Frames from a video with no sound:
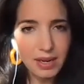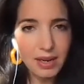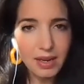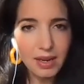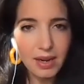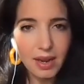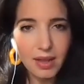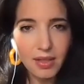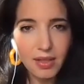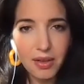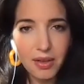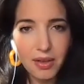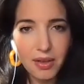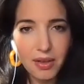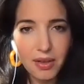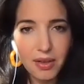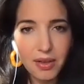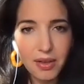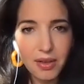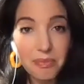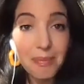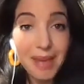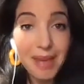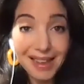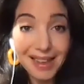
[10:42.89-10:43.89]
And I thought
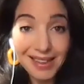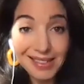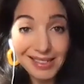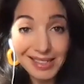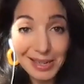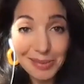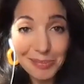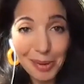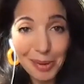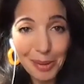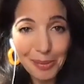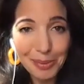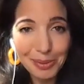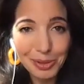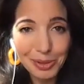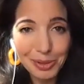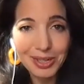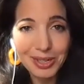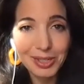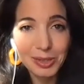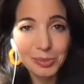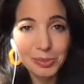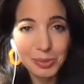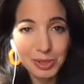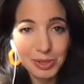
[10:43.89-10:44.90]
of magazine
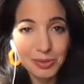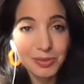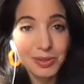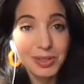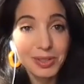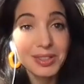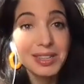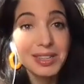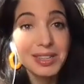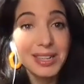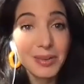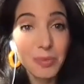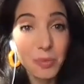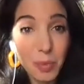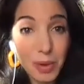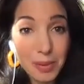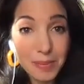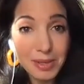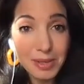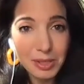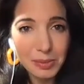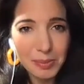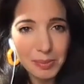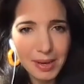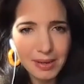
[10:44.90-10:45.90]
publishing, specifically
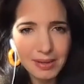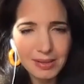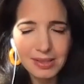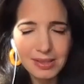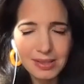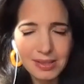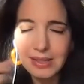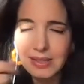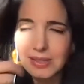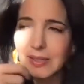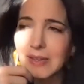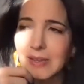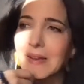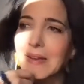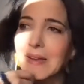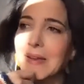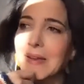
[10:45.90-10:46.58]
women's magazines.